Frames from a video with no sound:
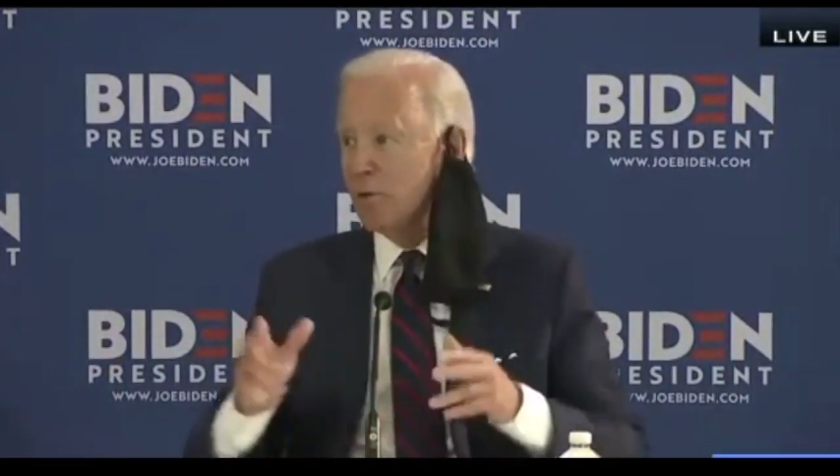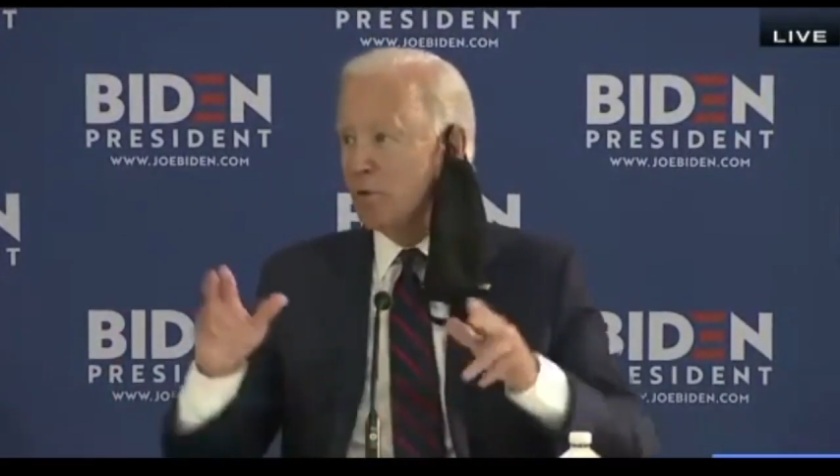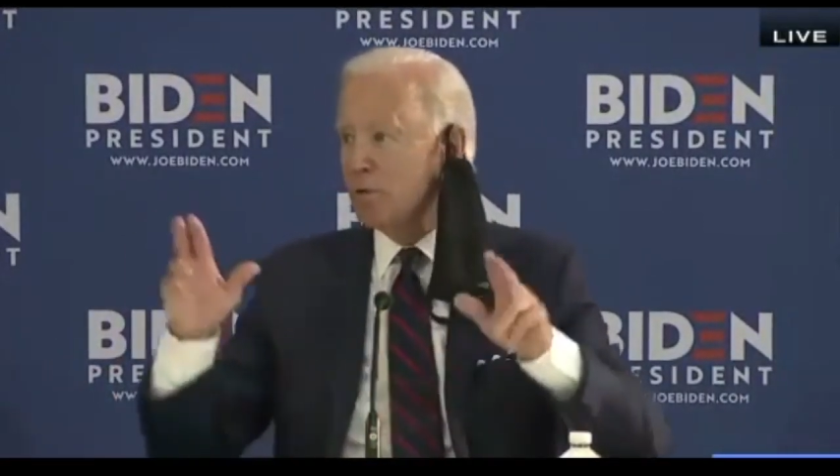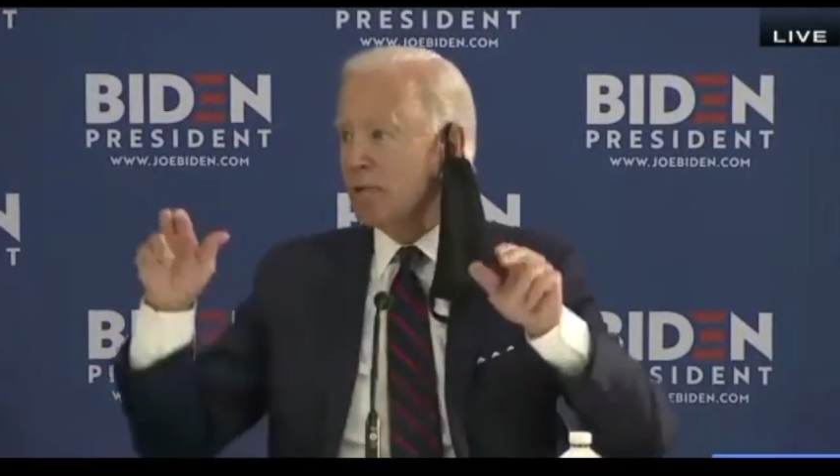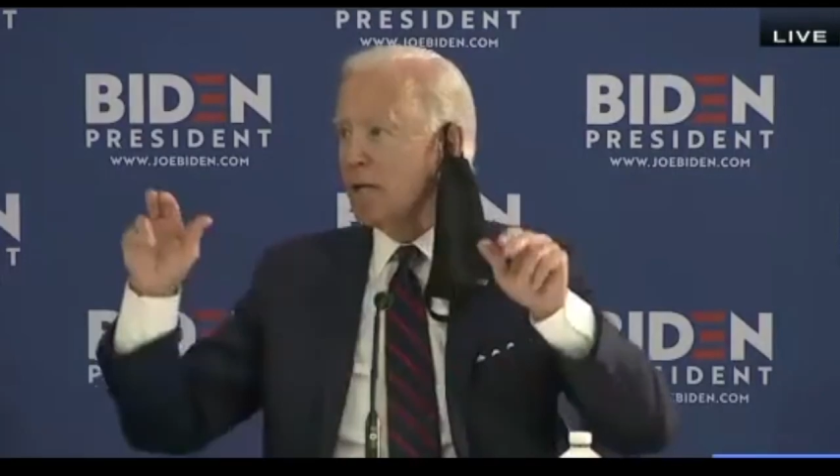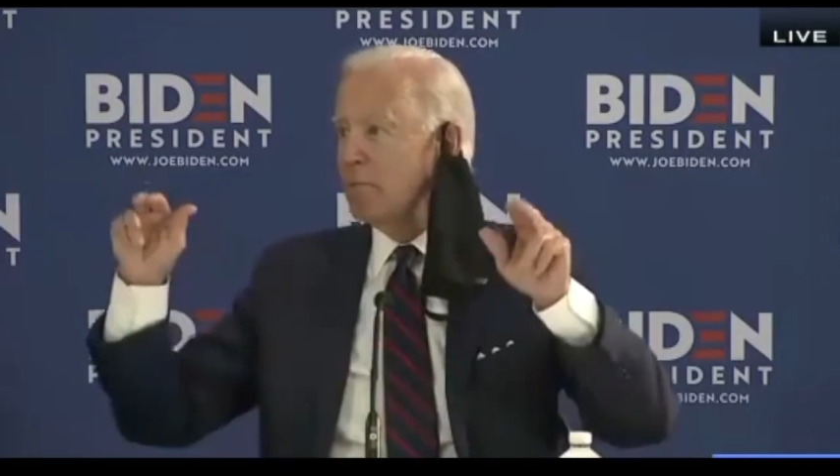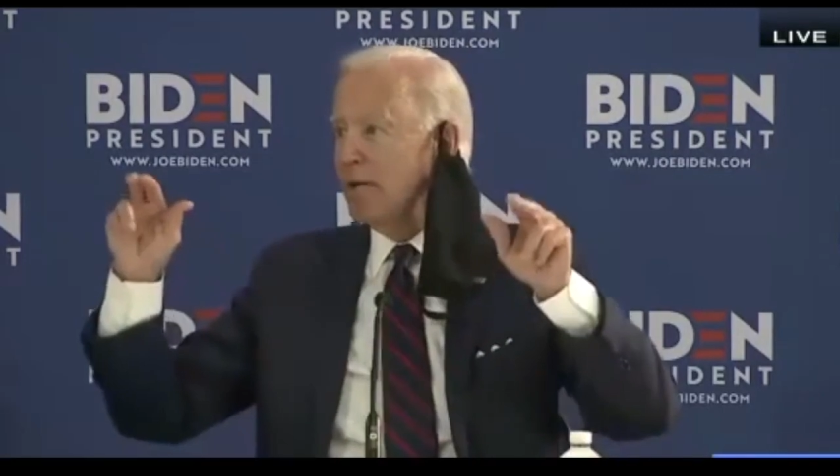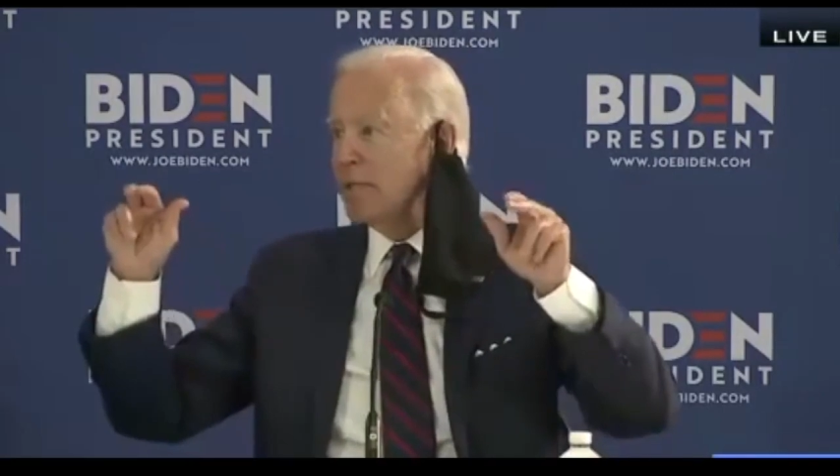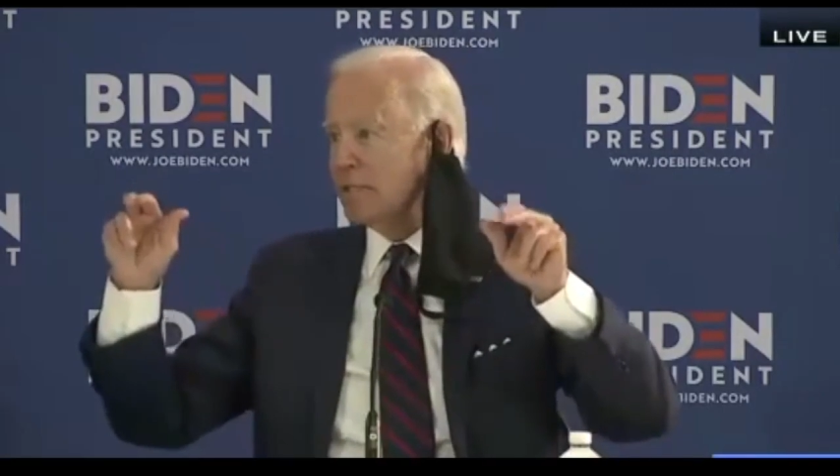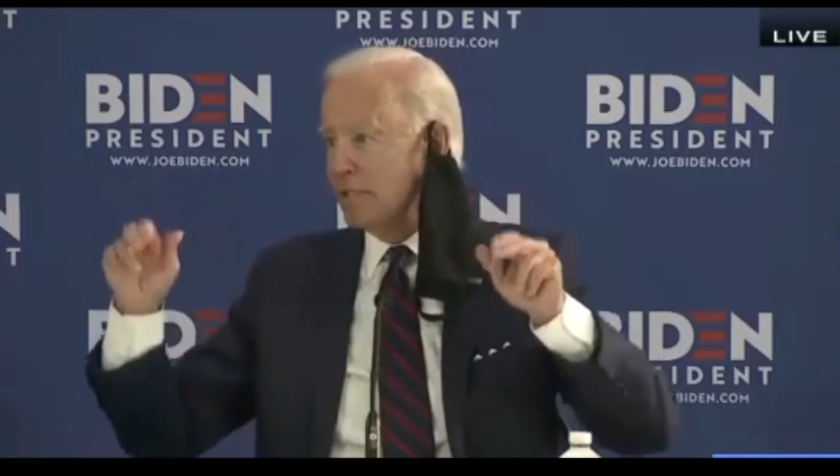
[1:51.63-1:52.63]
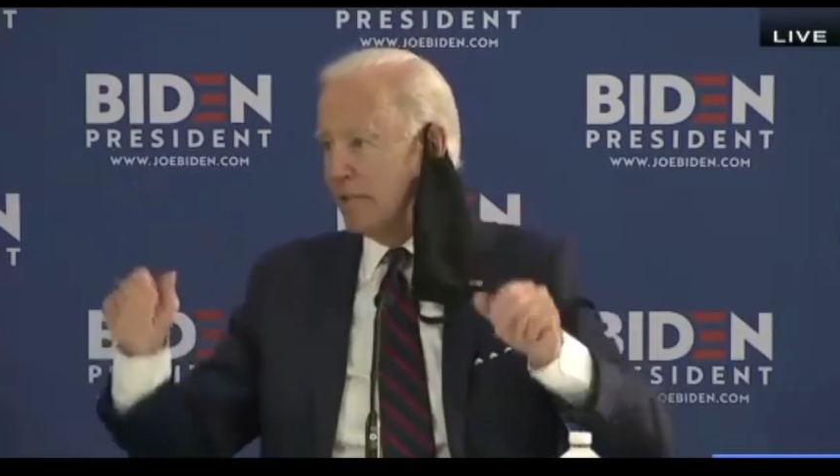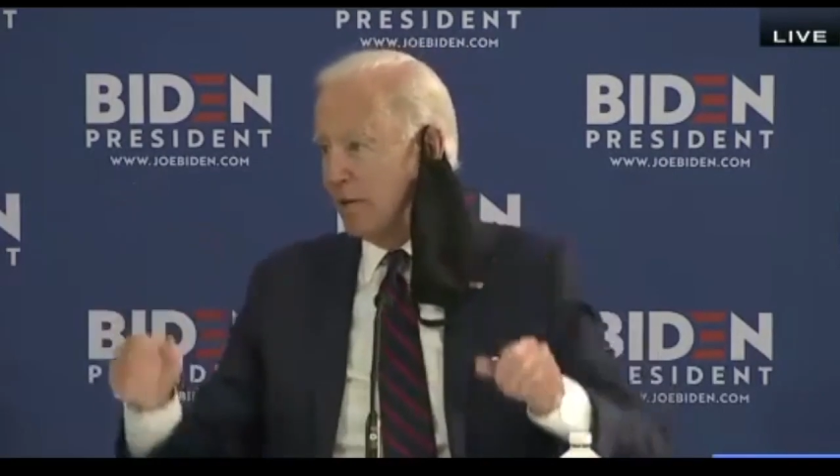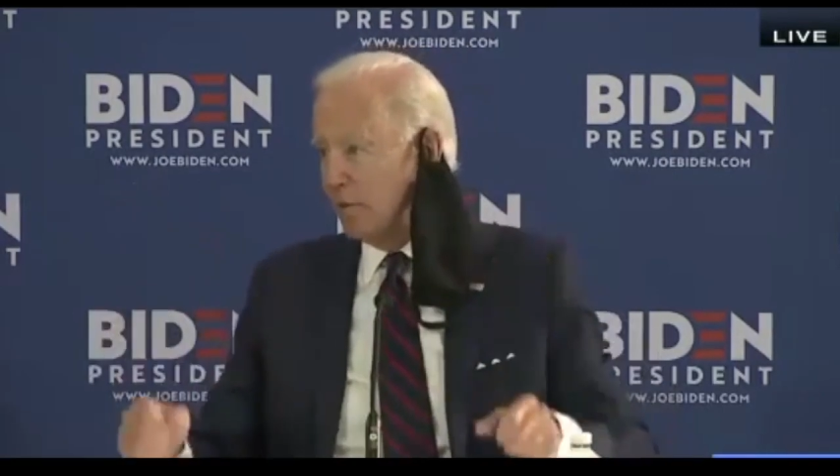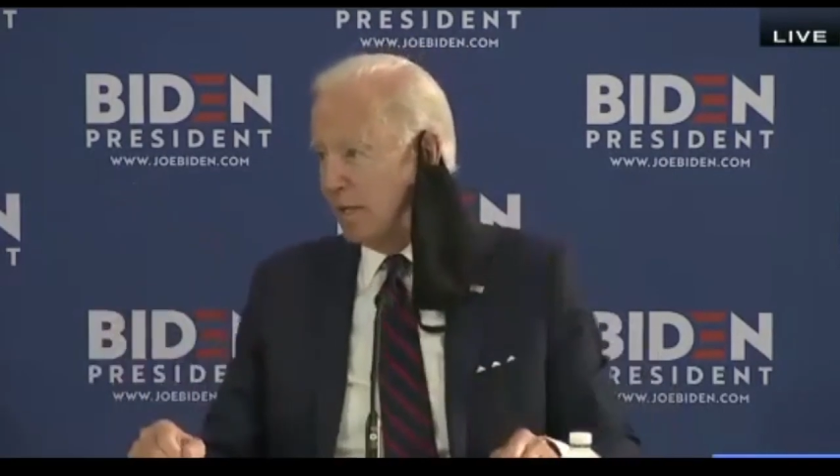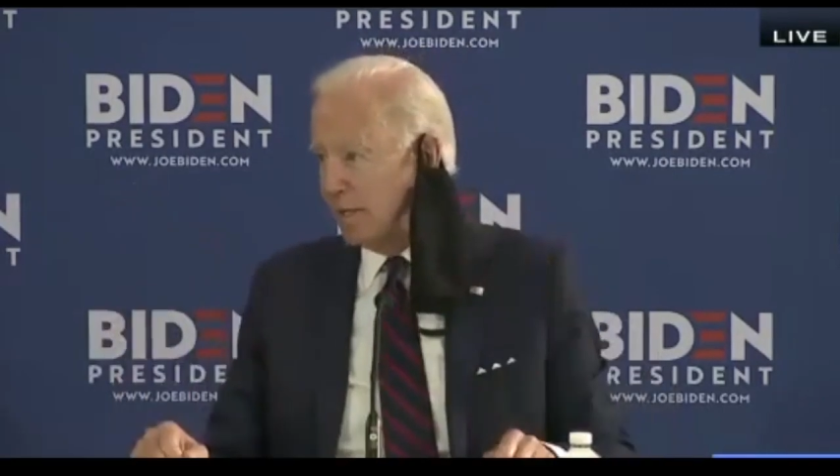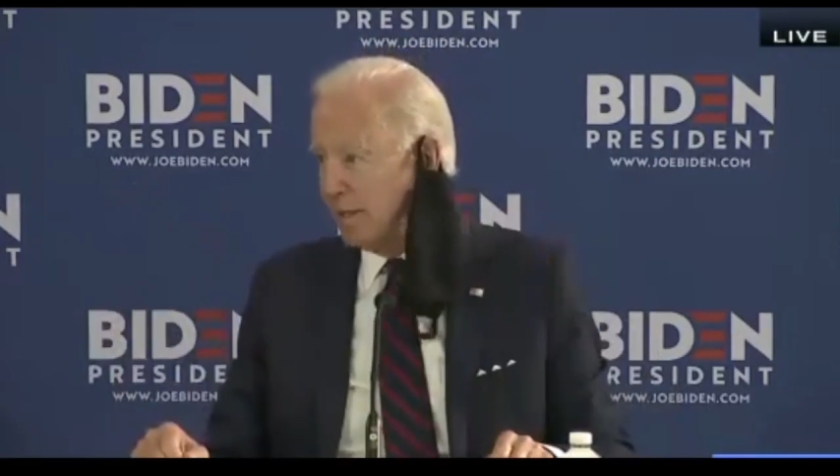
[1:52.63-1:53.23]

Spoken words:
quote, telemedicine that way.